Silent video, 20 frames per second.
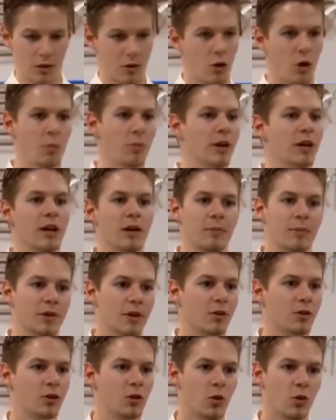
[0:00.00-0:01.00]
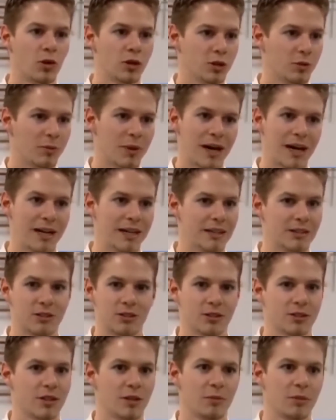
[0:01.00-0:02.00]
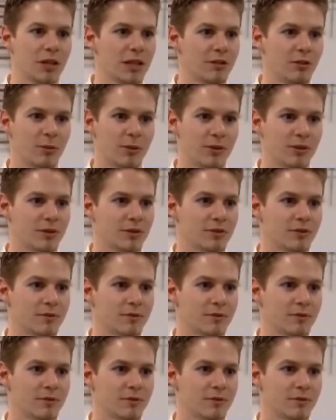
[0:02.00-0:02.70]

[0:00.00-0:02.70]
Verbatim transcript: They're opening up another door in your mind. It's just unbelievable.